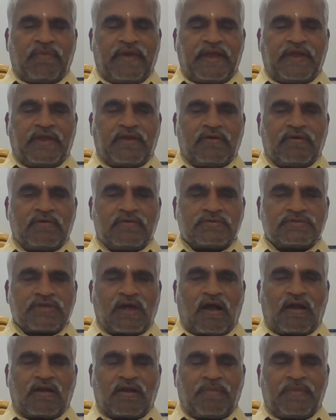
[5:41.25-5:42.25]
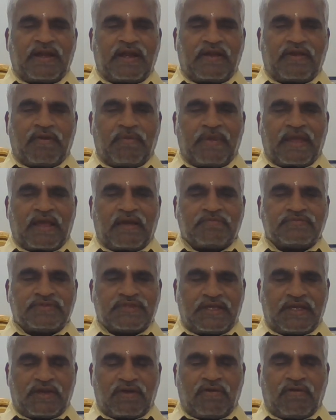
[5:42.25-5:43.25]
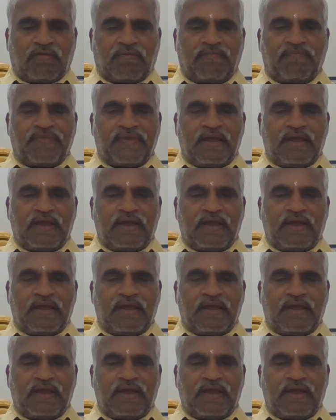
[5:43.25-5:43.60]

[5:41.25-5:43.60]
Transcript: by 2, so automatically it will become 0.